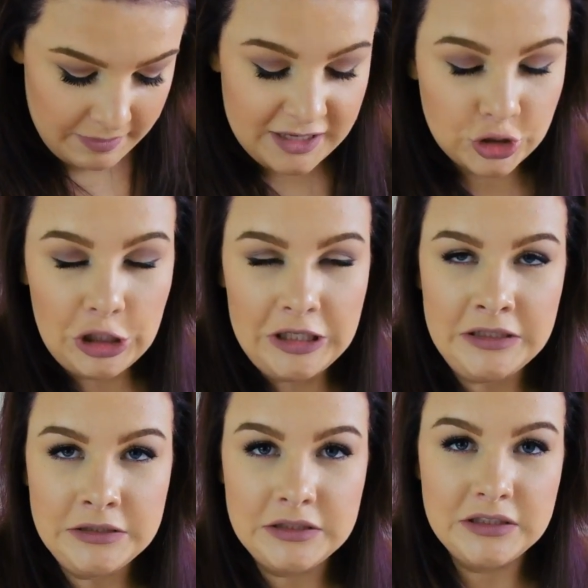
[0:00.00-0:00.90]
petrol
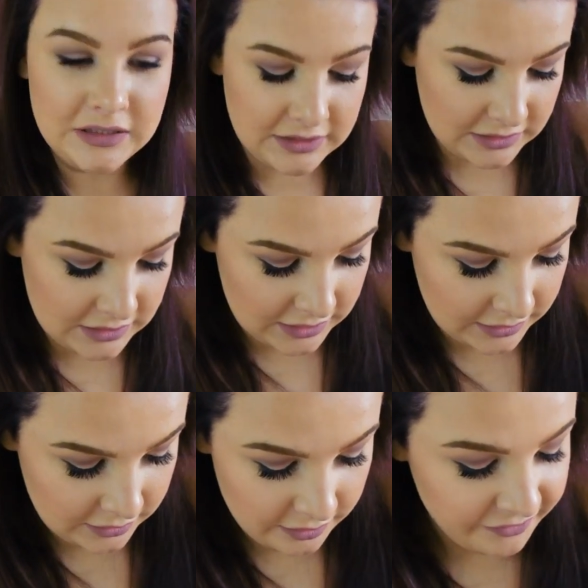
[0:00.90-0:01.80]
doesn't
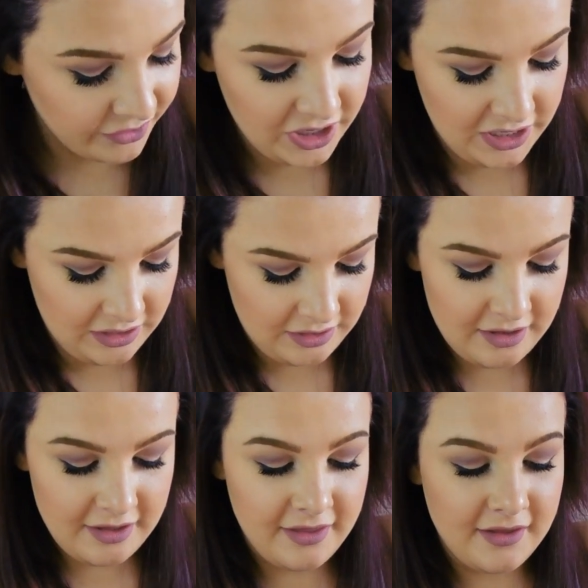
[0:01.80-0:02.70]
come free.
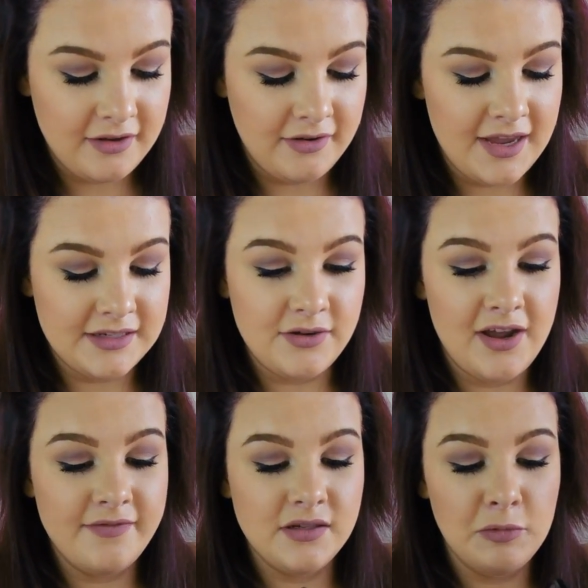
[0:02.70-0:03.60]
Okay, so I
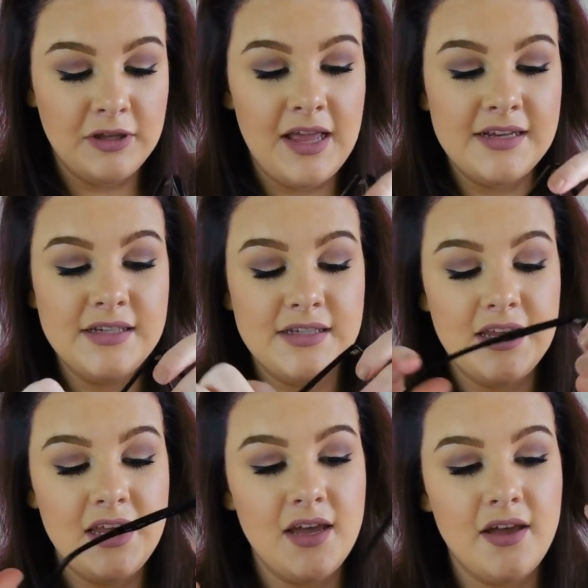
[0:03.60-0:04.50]
have some glasses
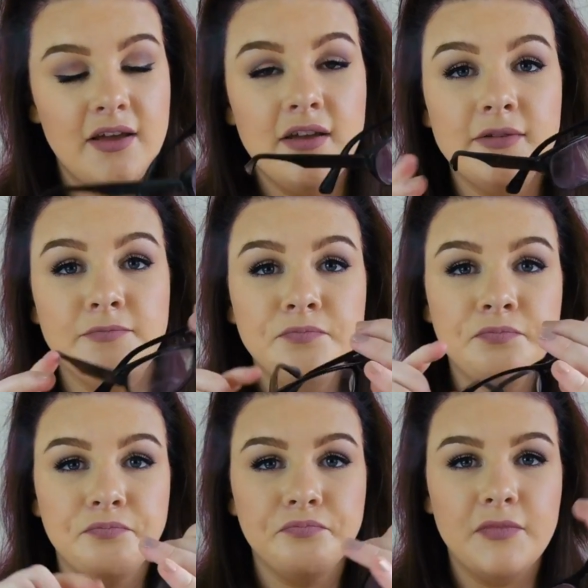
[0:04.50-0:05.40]
here,
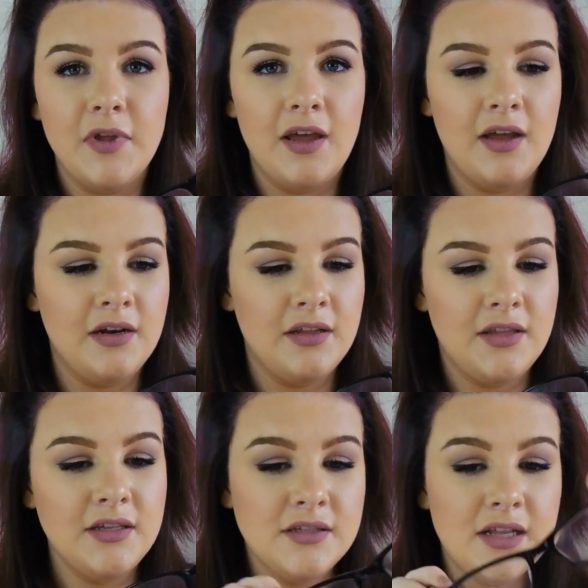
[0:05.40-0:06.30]
and
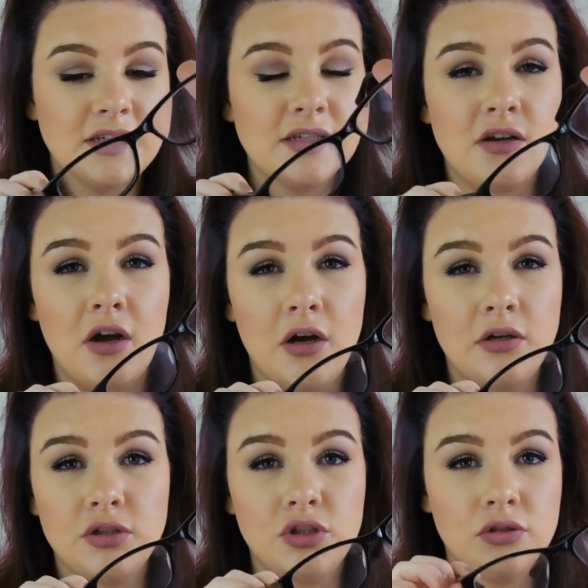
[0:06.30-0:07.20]
these glasses
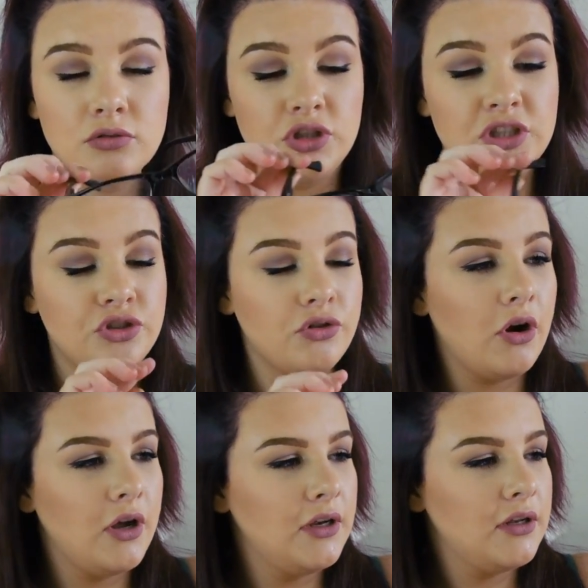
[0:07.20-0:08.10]
are
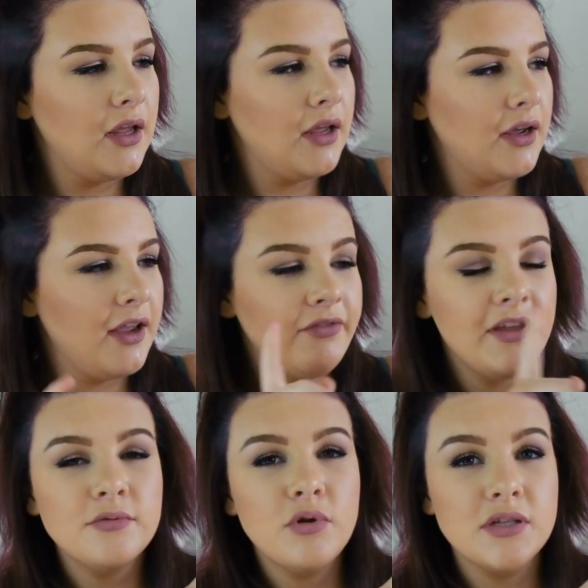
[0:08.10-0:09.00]
destroyed. Like I have
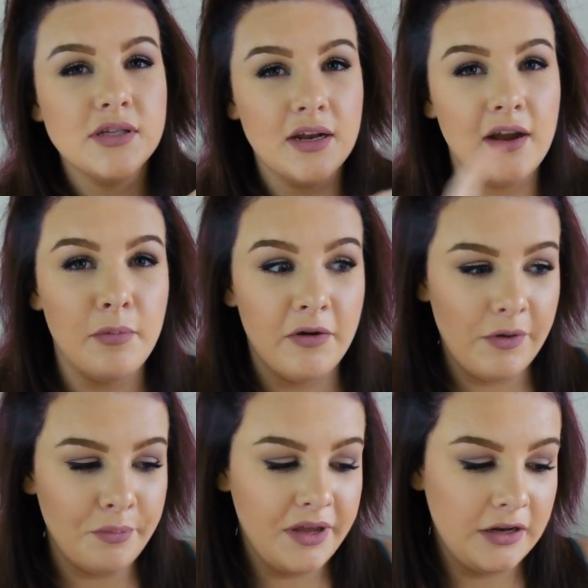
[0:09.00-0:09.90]
these ones, and then I have my
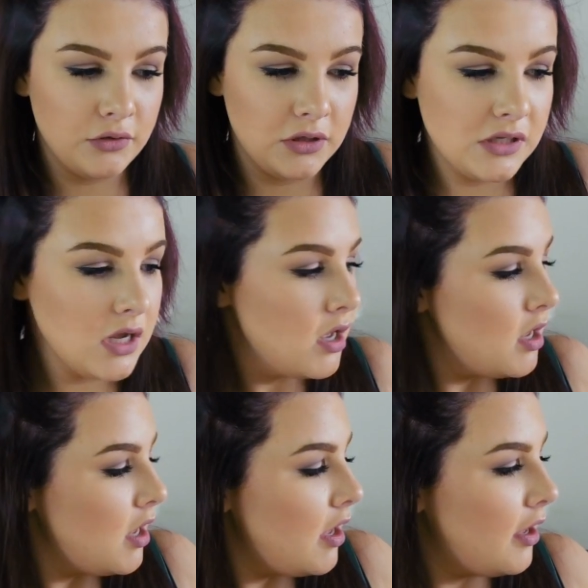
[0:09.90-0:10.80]
Rampage ones.
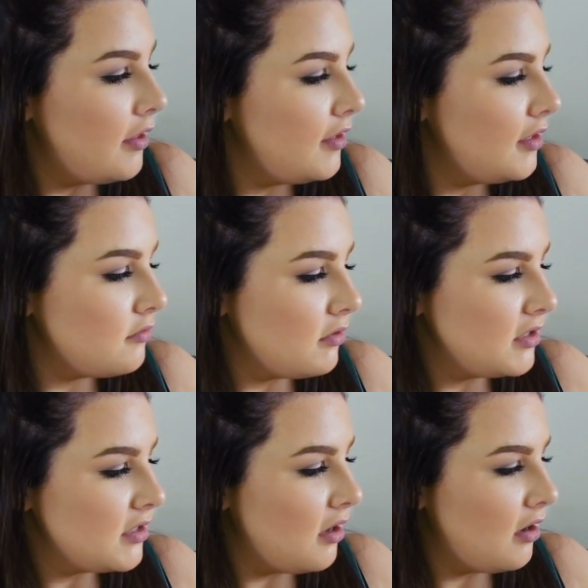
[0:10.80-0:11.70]
Uh, these
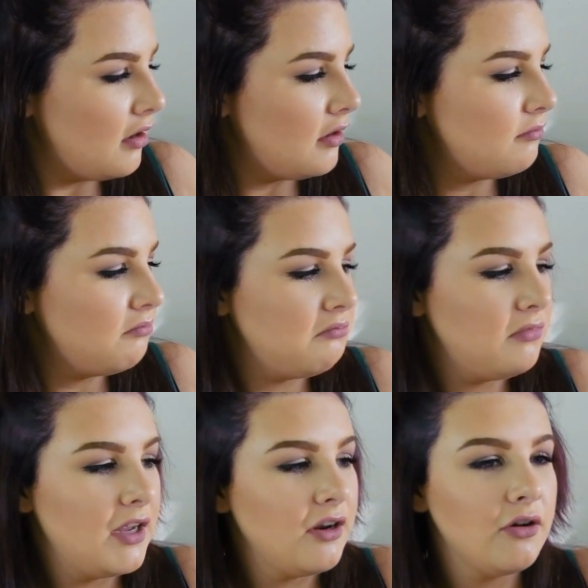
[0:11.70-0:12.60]
ones are,
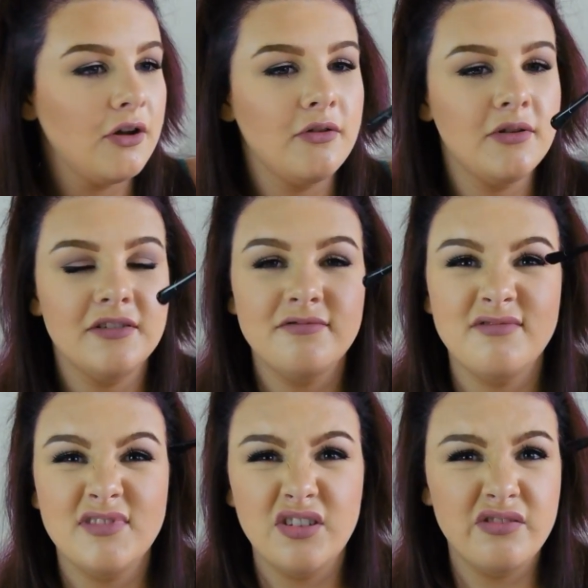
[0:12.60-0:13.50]
I don't know, I
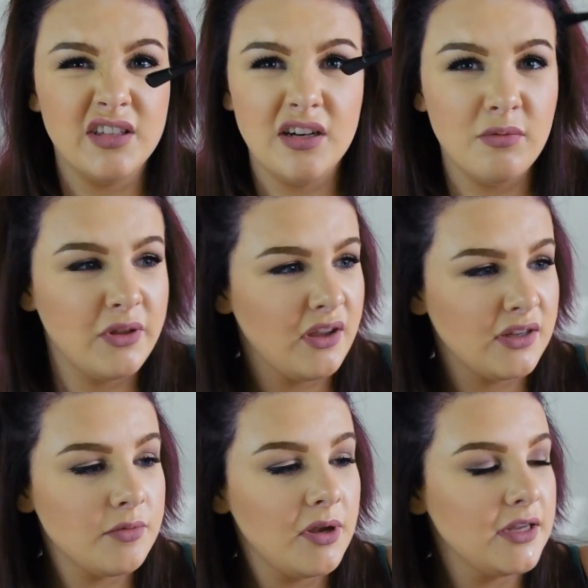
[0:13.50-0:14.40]
don't really know what they
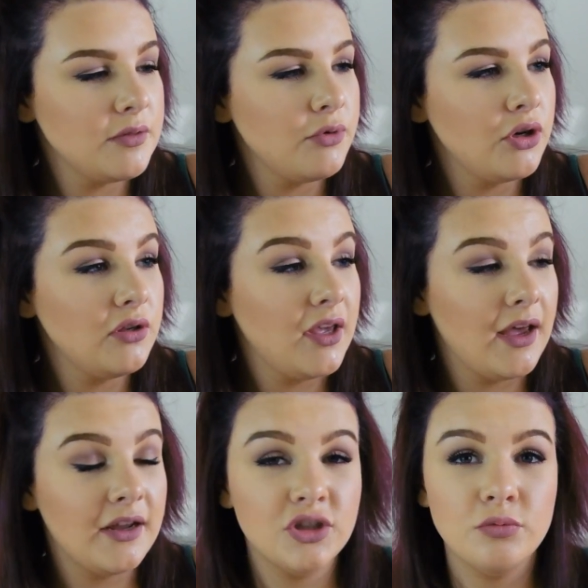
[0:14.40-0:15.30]
are to be honest, but
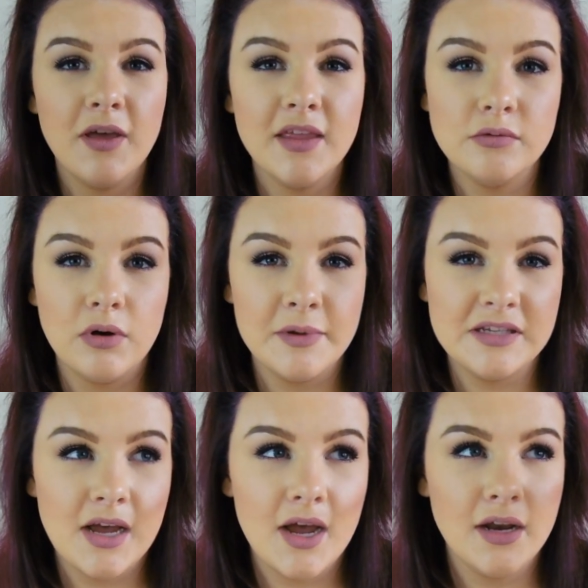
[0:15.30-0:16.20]
yeah, I just wear these when I'm
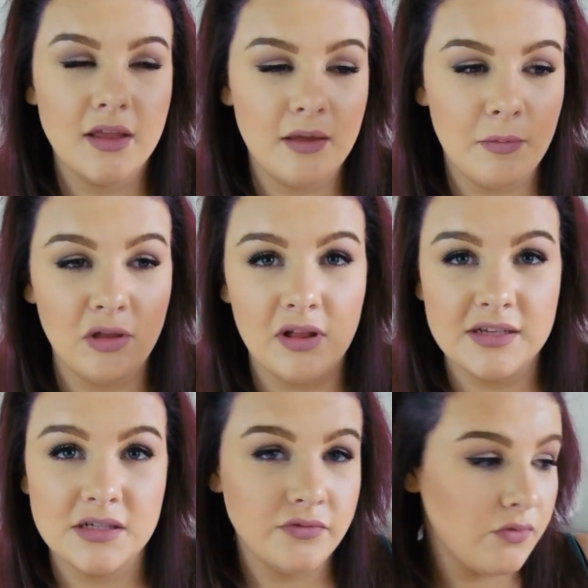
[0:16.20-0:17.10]
inside, and then my other
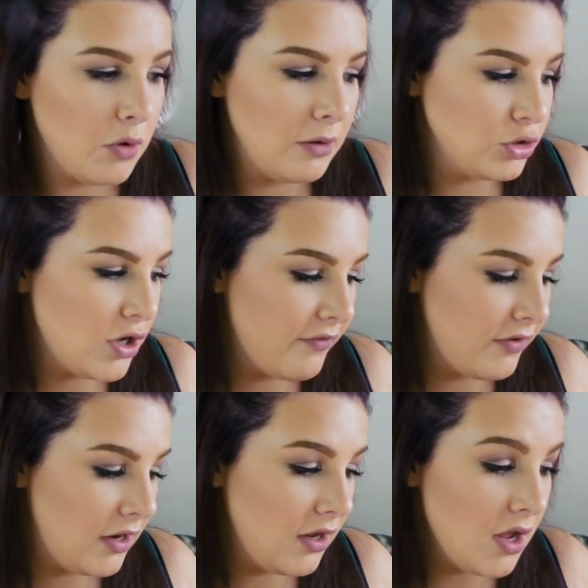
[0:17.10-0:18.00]
glasses from when I'm
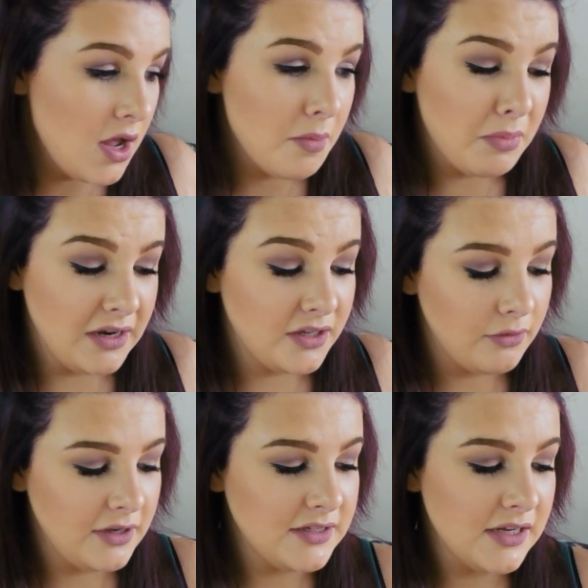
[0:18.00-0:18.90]
driving. But I
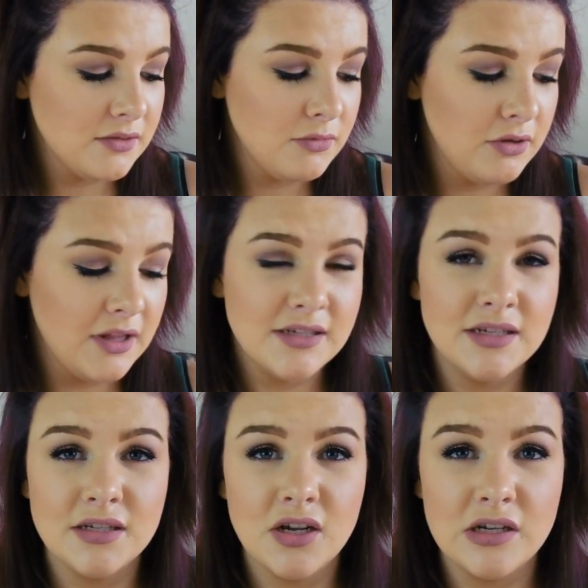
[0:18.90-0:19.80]
do need to get some new
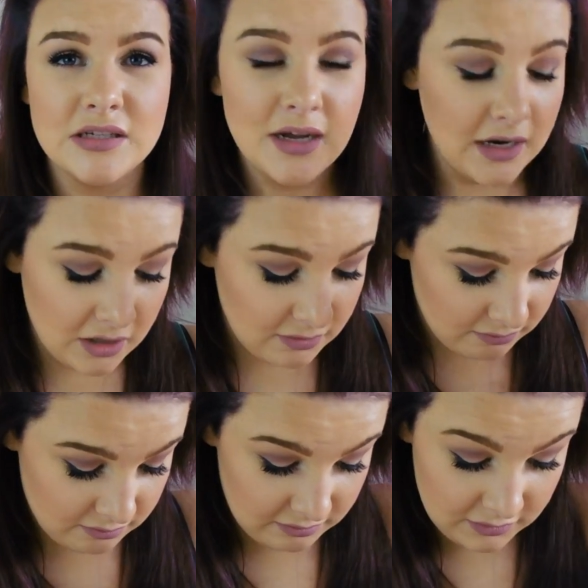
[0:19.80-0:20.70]
glasses because I
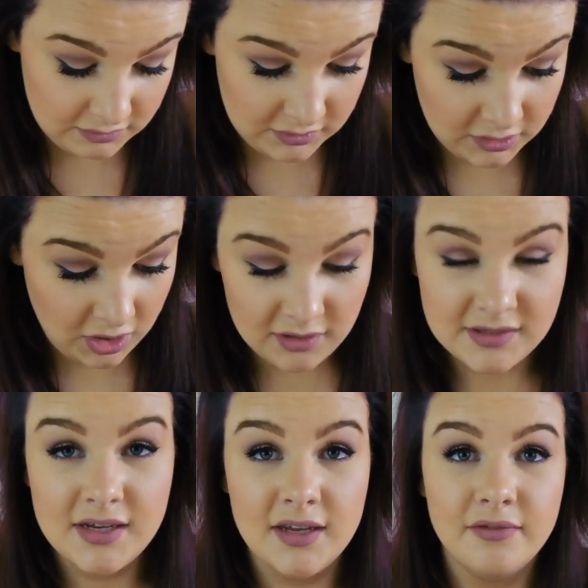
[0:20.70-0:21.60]

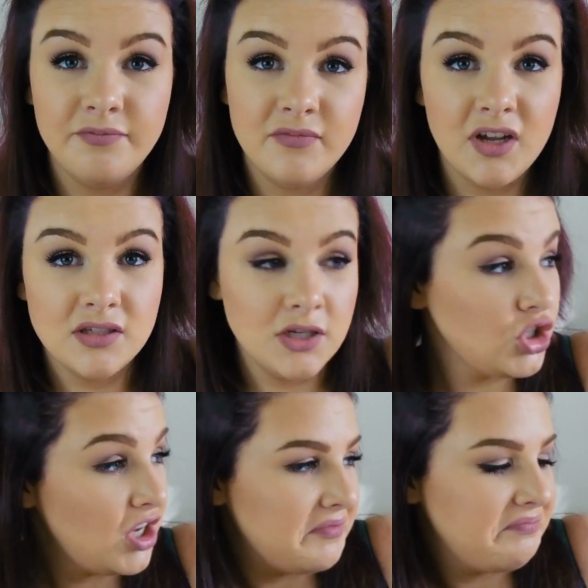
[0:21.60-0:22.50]
can't see, can't see
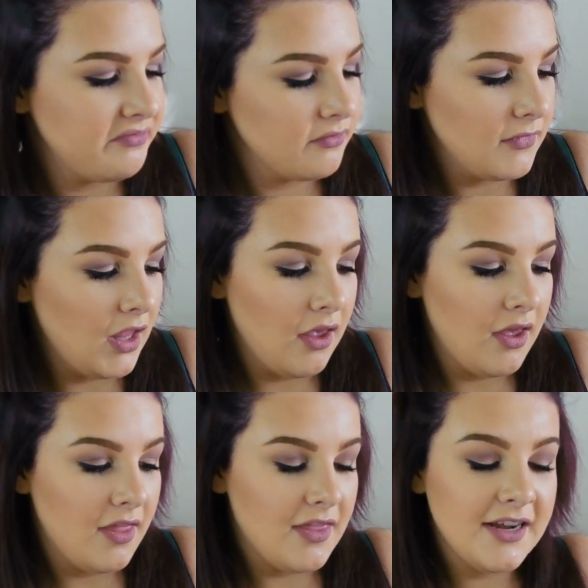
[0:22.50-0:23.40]
shit.
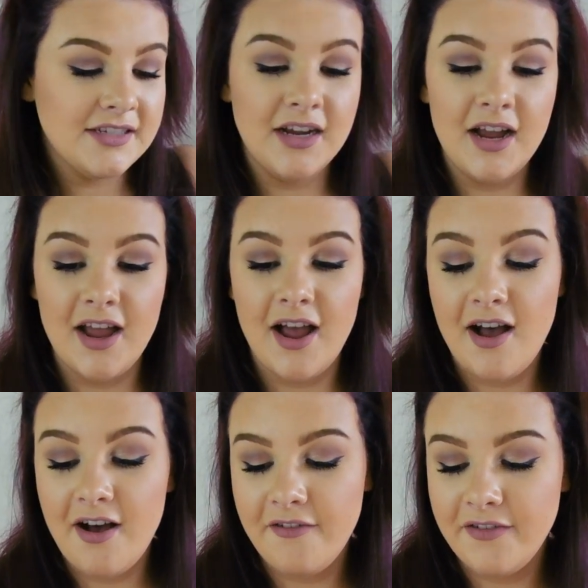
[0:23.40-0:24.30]
The next thing I
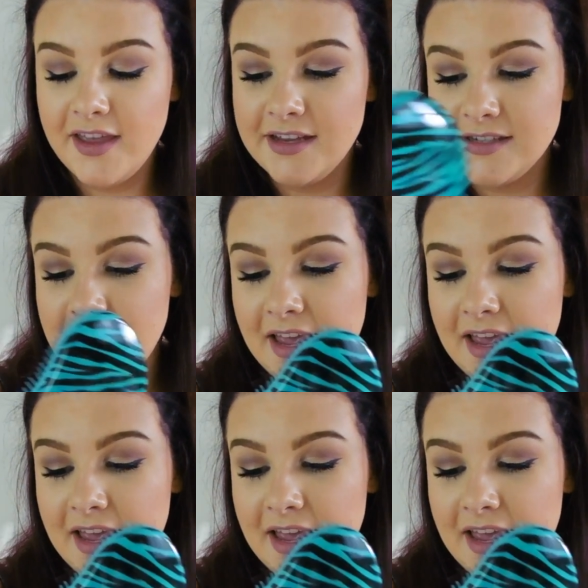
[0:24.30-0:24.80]
have is